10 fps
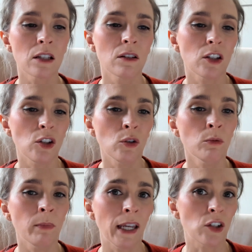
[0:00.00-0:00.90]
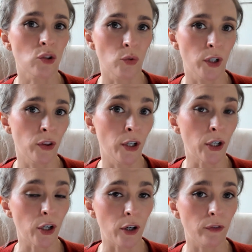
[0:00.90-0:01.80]
You may shorten their
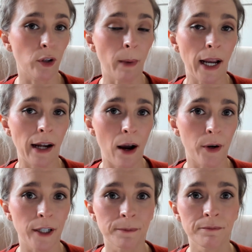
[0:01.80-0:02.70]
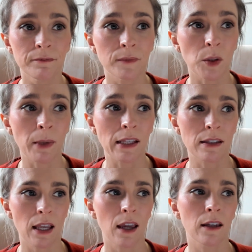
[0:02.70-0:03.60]
curfew by an hour. You may
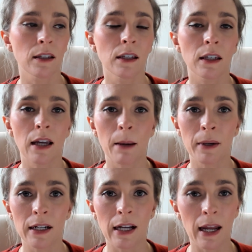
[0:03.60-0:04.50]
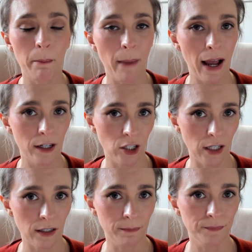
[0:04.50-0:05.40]
say, I'm going to kind of match
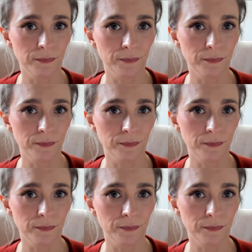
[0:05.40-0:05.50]
it.